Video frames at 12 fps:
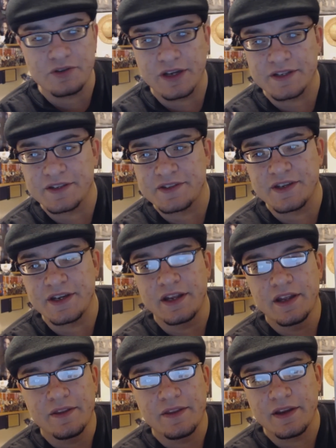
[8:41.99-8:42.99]
also get to
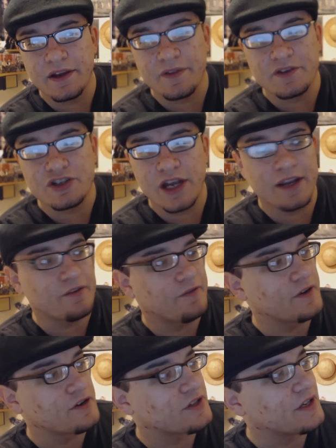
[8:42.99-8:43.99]
see the uh, the giant
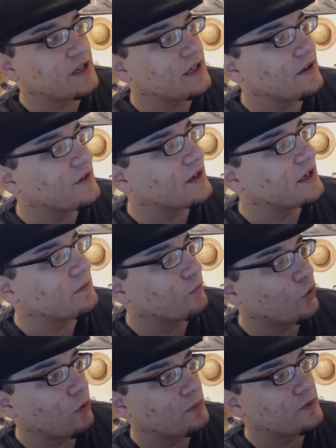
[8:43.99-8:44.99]
fish that he uh, that he
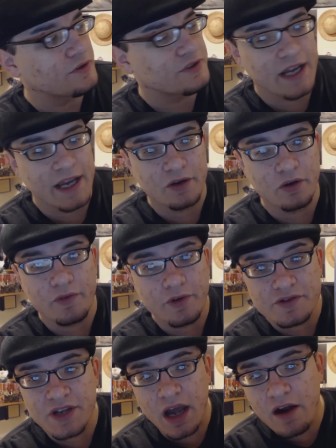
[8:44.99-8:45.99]
roped or tagged over
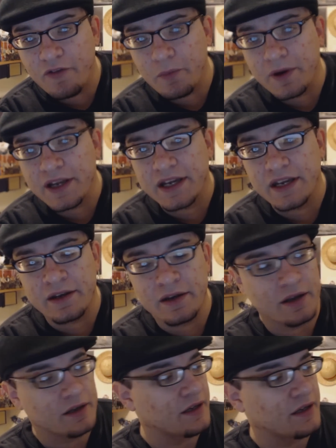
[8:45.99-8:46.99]
there. So now everybody can
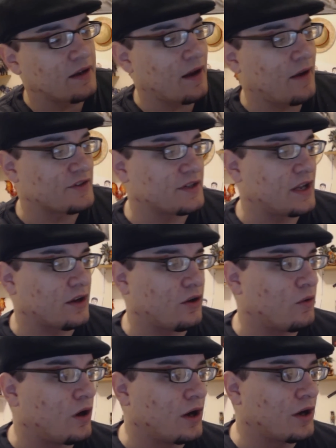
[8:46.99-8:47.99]
uh, can uh, obviously not
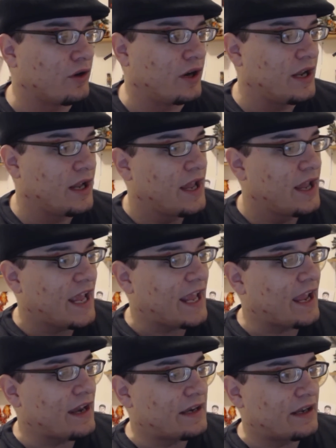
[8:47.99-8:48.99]
go hungry,
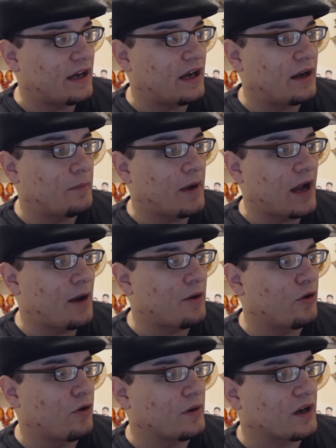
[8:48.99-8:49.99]
and um, I
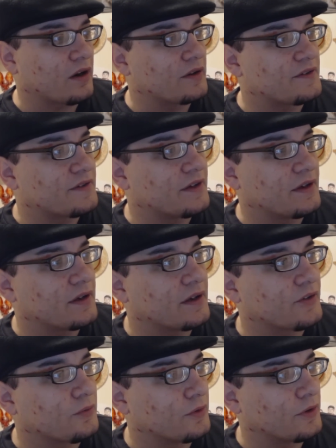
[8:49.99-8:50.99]
don't know here. Let's see. I
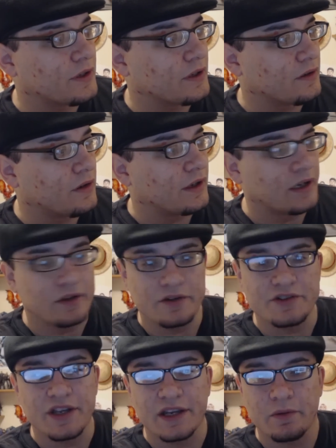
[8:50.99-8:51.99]
guess we're looking. Uh, and it
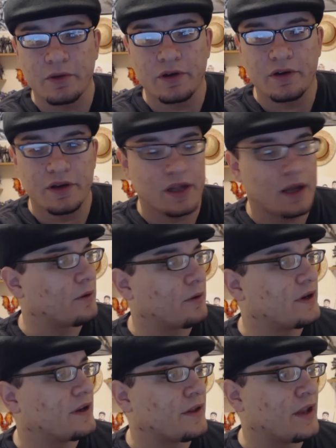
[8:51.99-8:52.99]
looks like we're. I'm going to
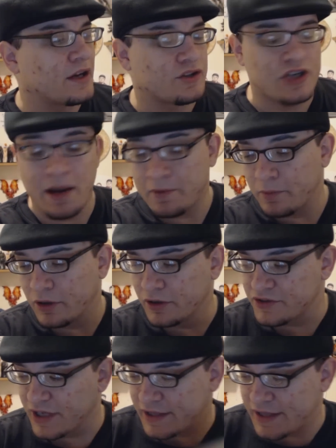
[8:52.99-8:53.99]
read in the next chapter, but it
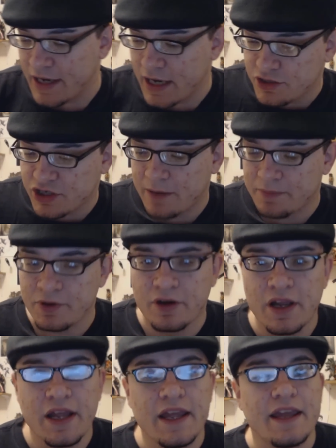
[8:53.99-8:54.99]
looks like the next
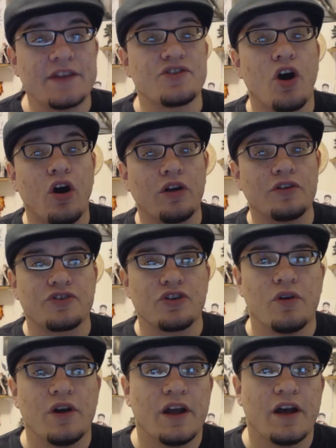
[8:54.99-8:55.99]
chapter is
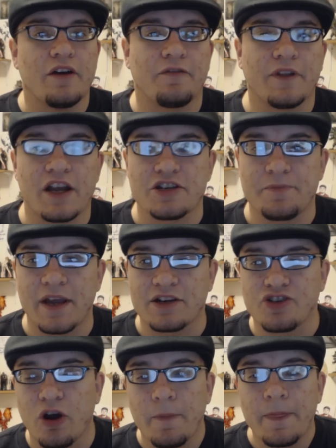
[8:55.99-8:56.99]
also a
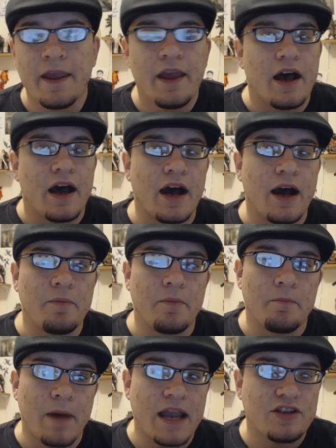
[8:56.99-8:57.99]
flashback. So
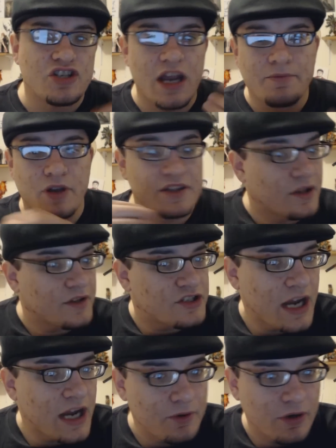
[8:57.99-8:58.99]
um, my chapter. That's how the
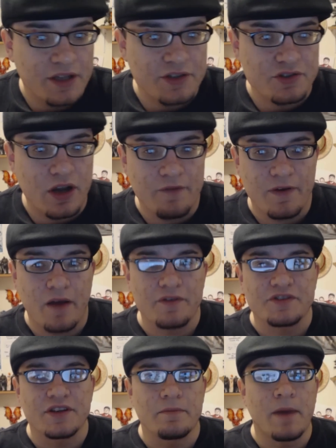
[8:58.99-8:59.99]
chapter ends off.
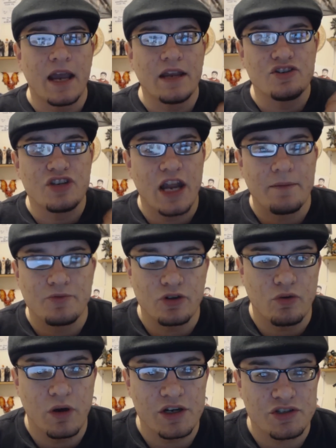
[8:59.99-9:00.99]
Obviously, my
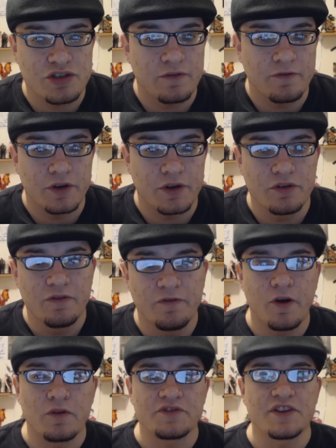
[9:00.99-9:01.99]
chapter question for you
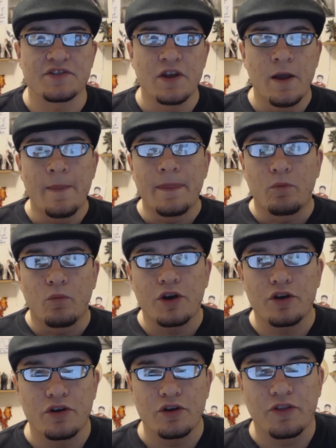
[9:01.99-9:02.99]
folks is:
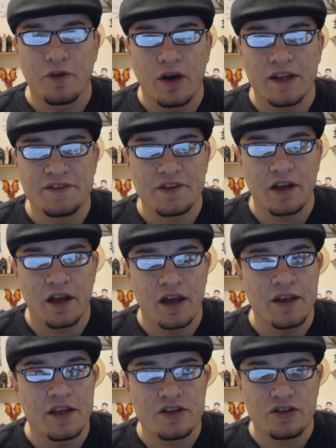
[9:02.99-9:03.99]
What are your thoughts uh,
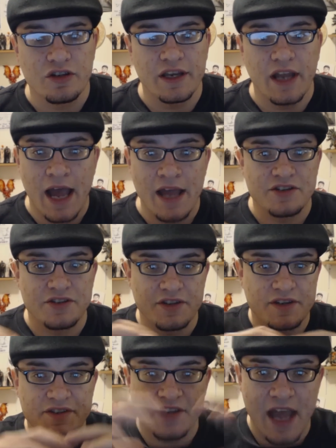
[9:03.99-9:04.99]
initially on just
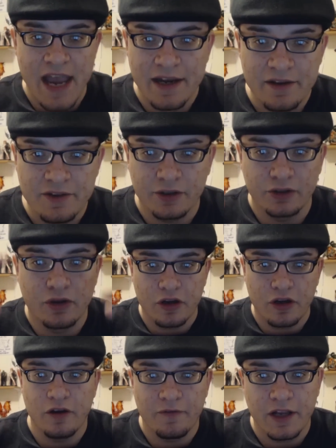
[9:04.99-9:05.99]
the design,
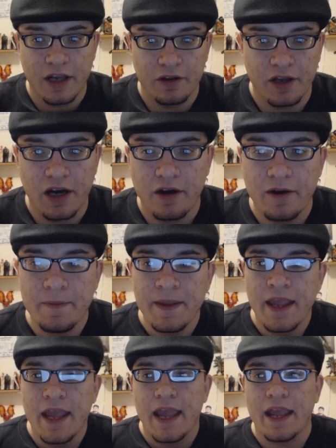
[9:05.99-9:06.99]
look of Kelgara,
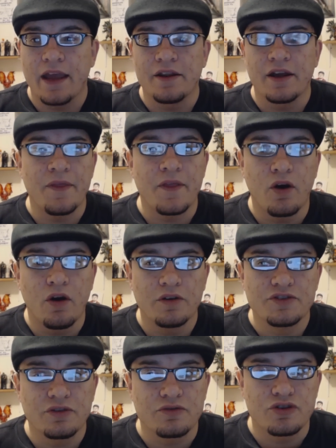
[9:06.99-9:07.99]
and uh, and then
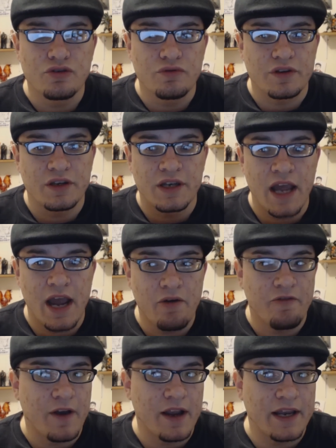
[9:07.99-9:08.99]
also too
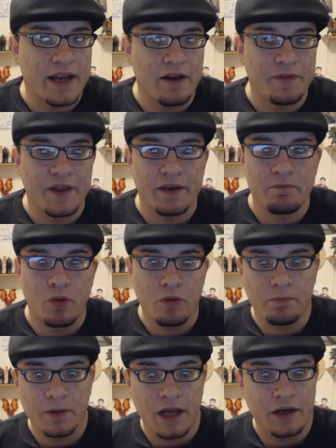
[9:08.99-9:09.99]
now finding out that
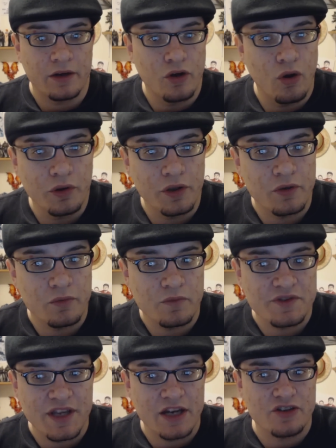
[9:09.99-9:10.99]
Mont Blanc Noland
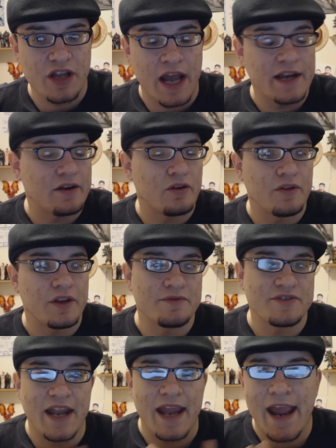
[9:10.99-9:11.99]
was actually. I didn't know that he
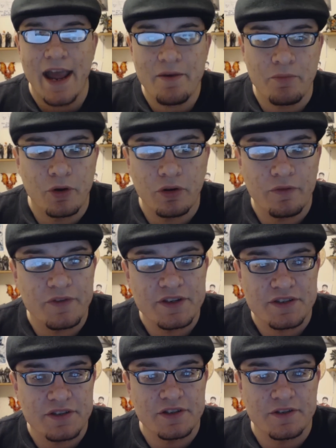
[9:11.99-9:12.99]
was an admiral of
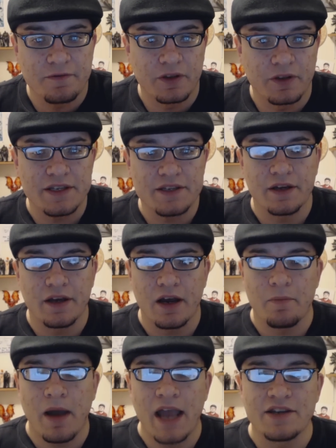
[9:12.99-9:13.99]
this this fleet.
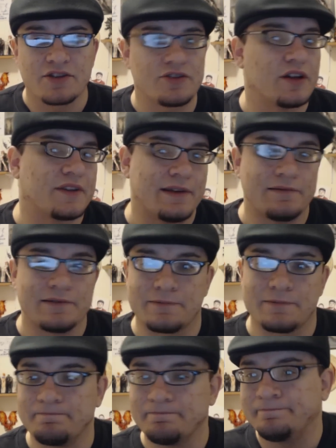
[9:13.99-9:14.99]
Um, I just thought that he was